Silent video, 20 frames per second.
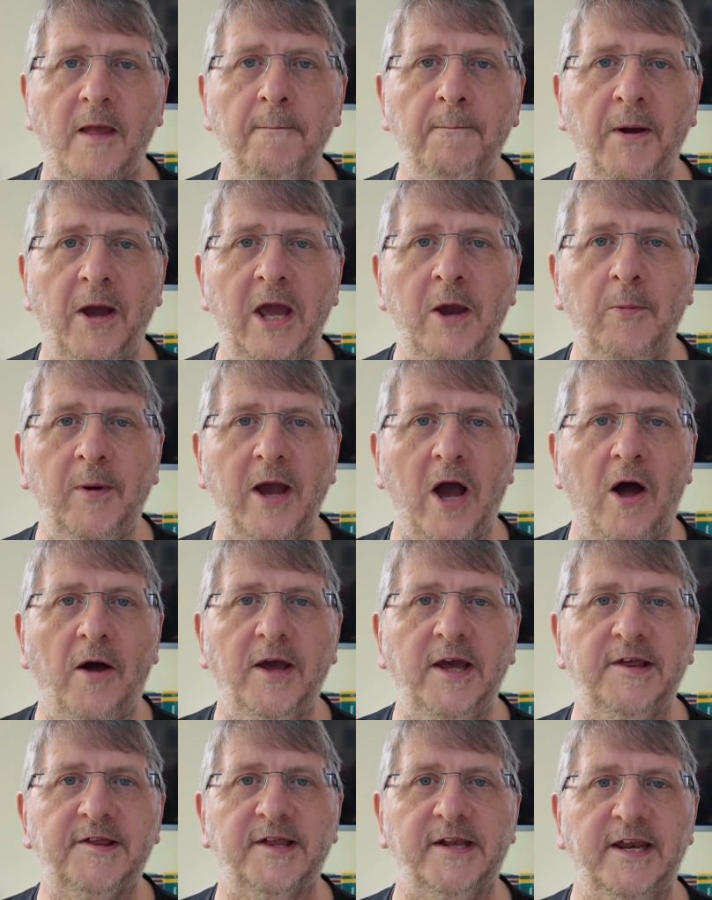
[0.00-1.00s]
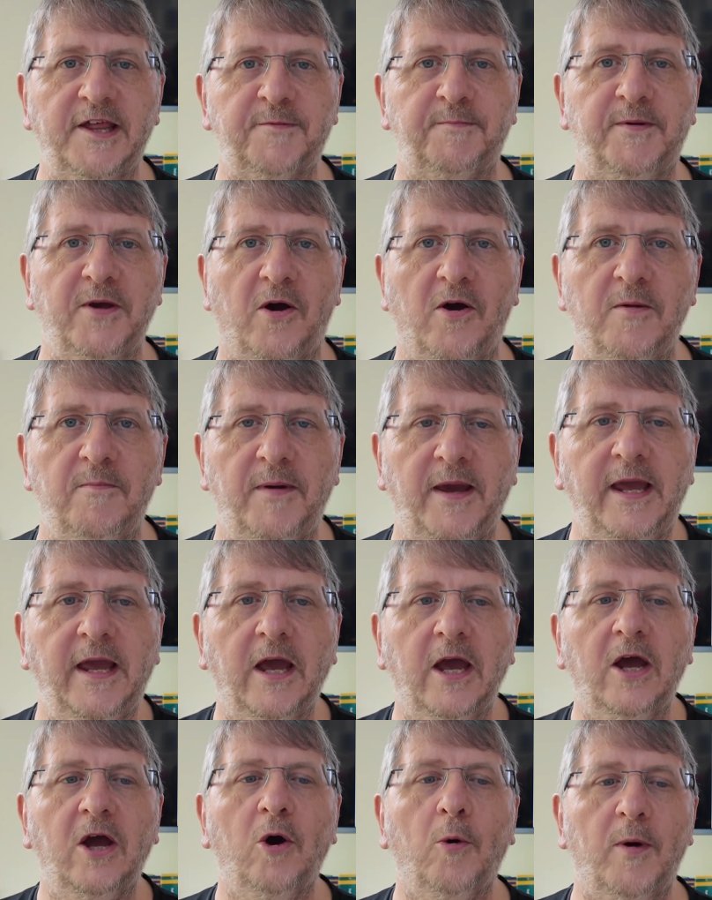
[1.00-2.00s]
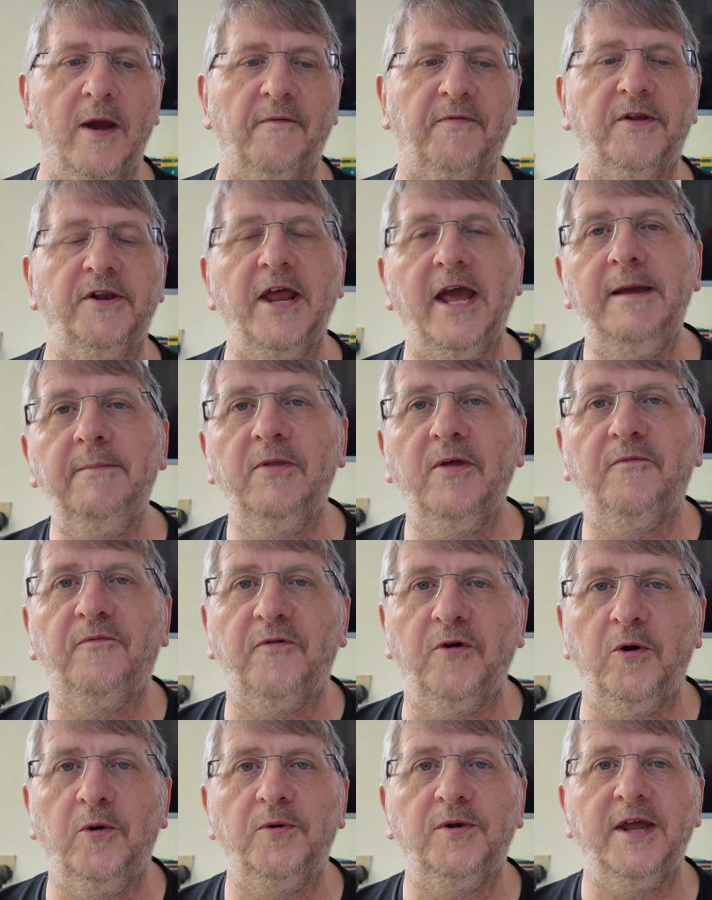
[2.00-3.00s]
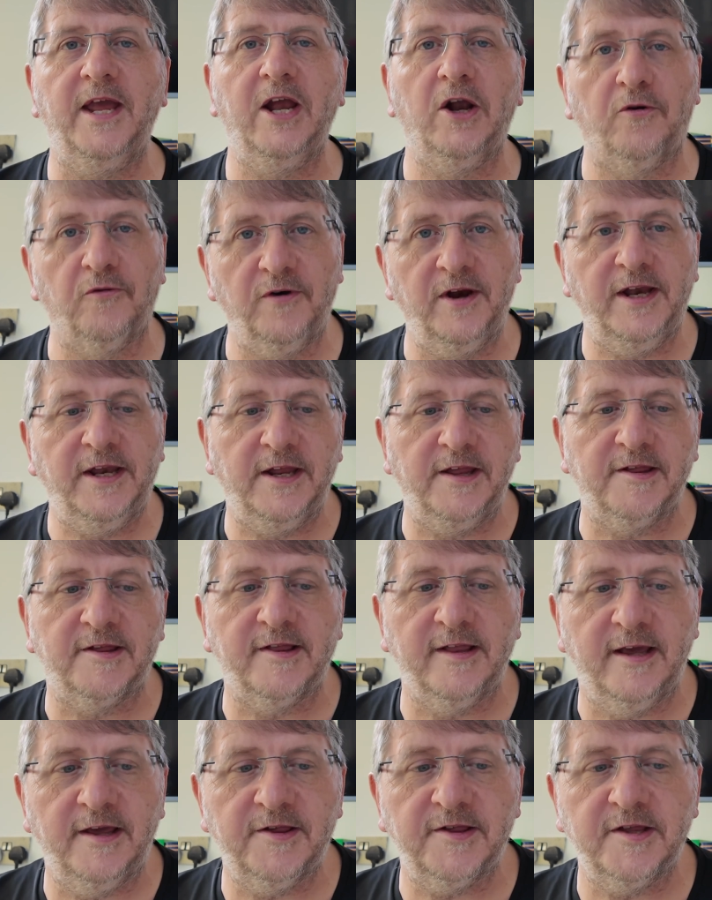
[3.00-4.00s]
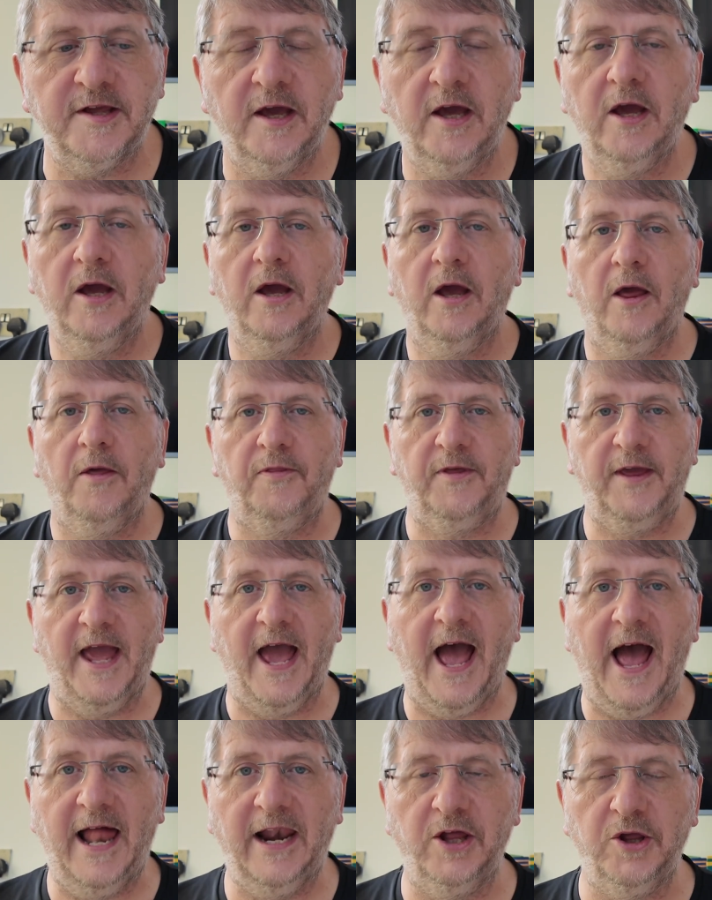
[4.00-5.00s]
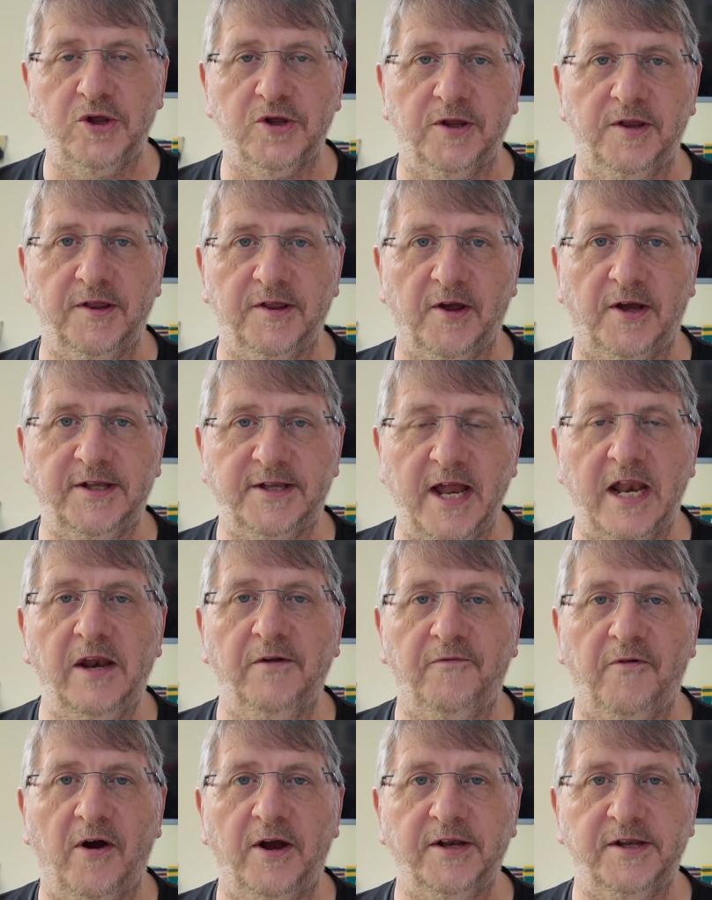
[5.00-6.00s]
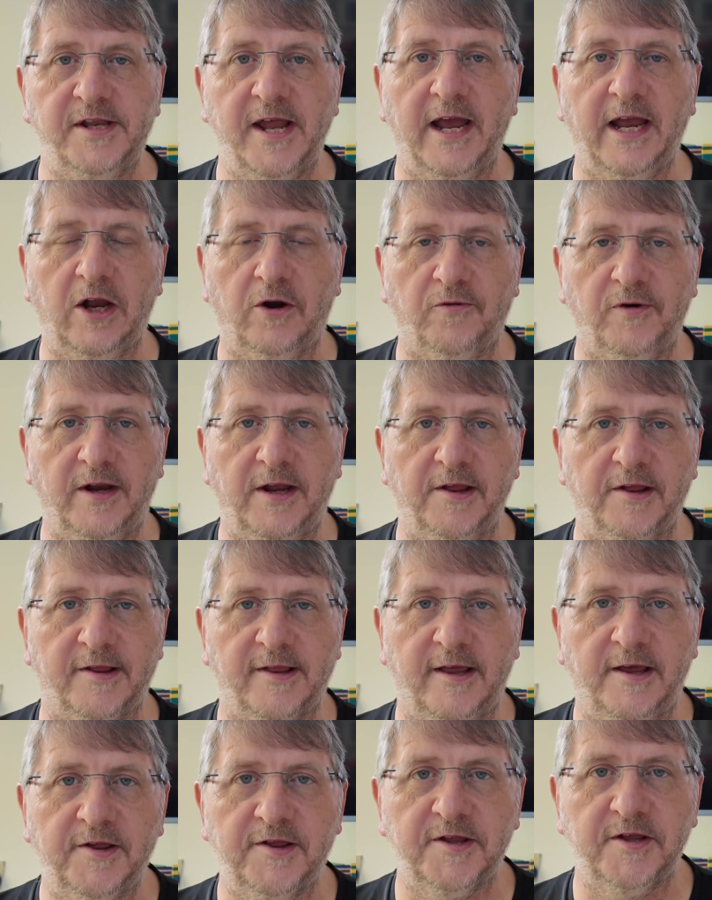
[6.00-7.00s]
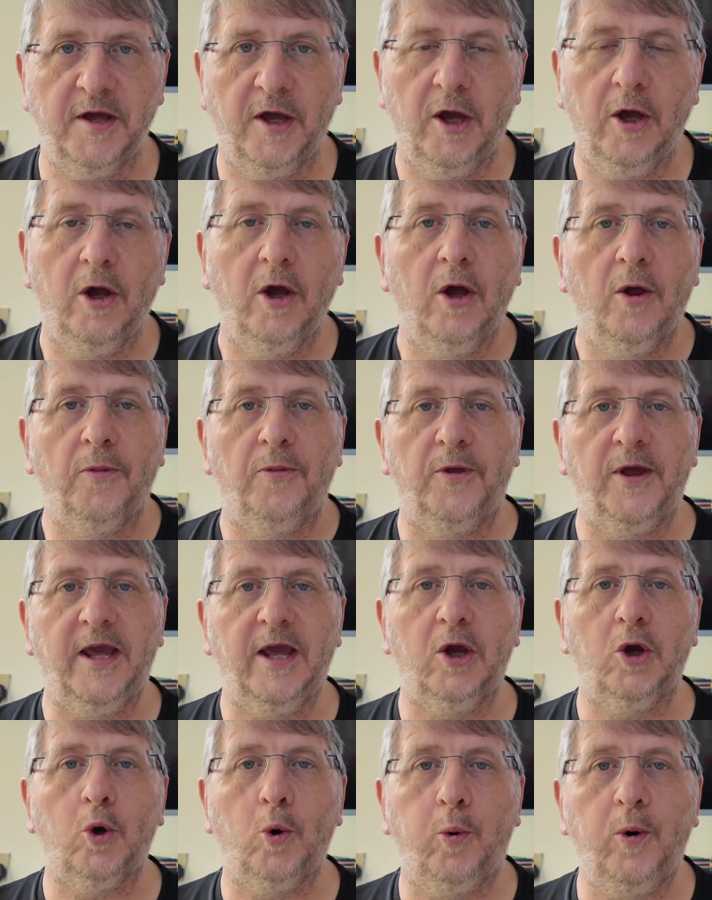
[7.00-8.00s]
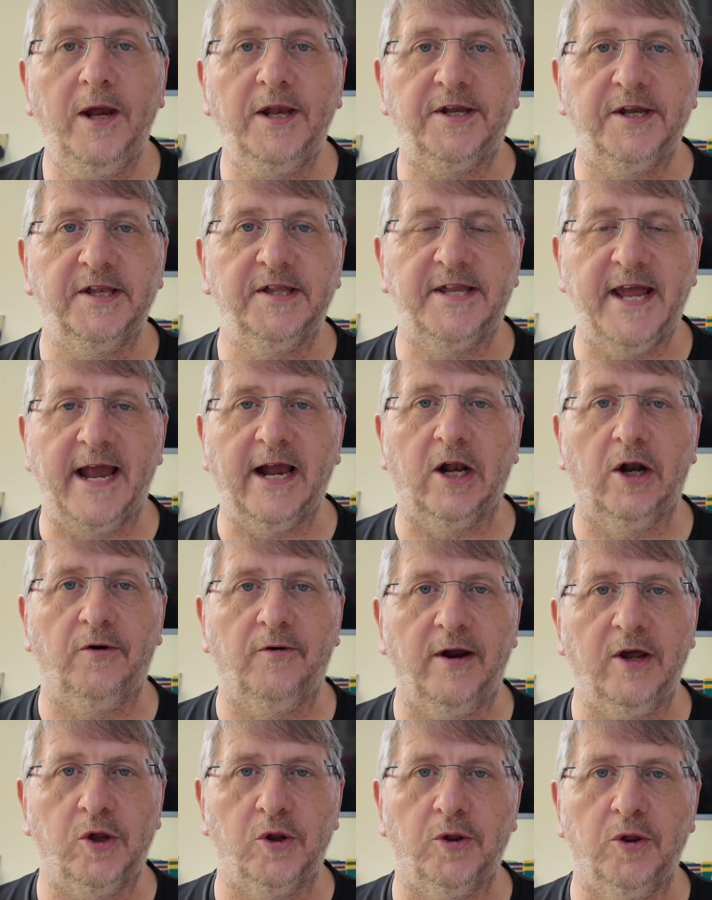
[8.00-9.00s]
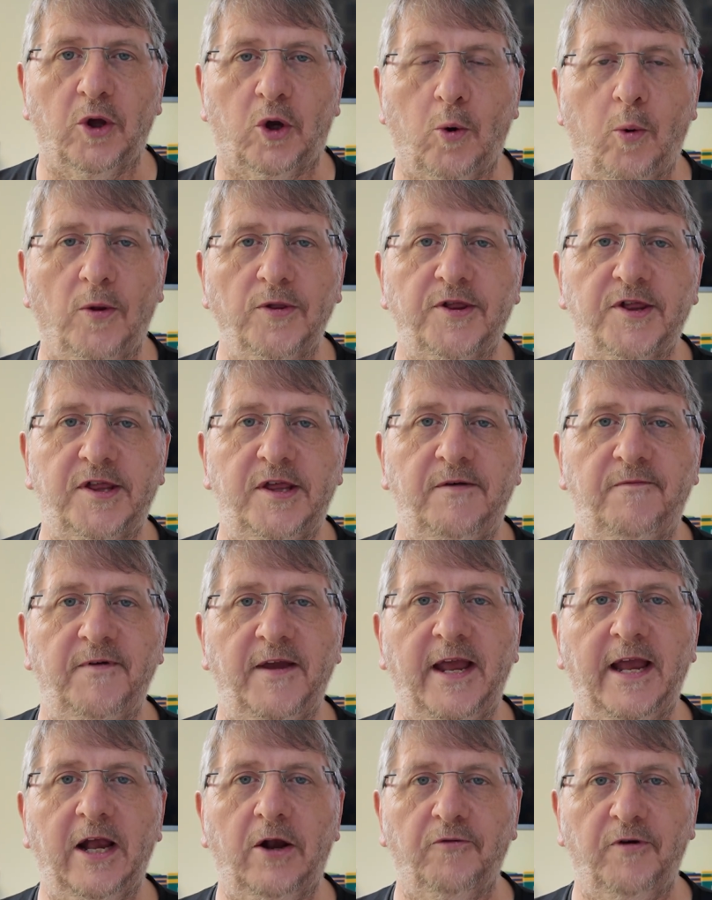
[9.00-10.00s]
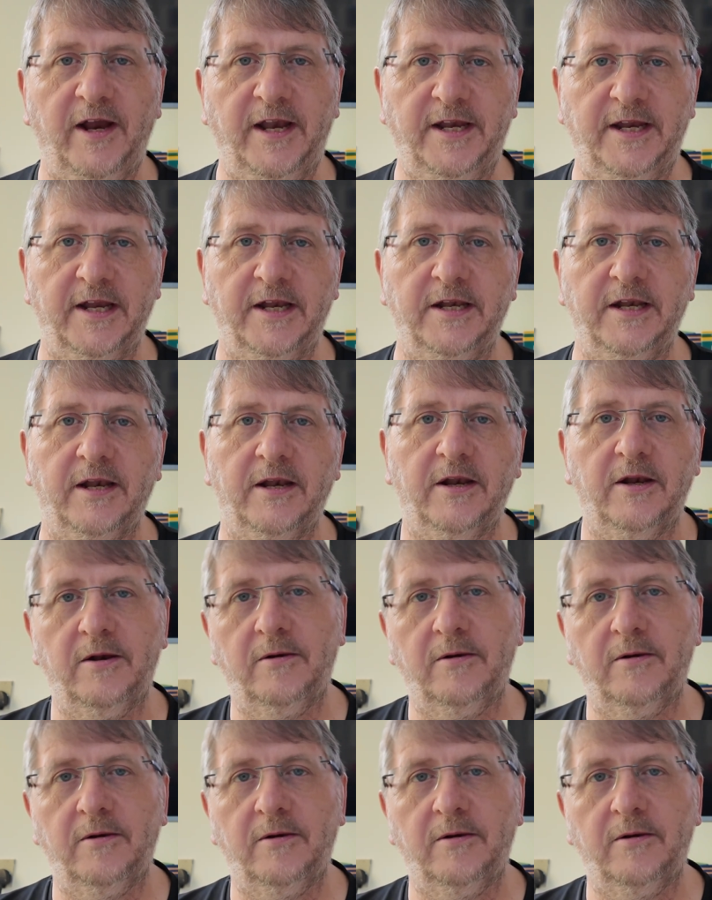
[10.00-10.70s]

But here we are, is the list behind me. We have the name of the food, the ingredients list, the allergens identified in that ingredients list, the QID declaration, the quantitative ingredient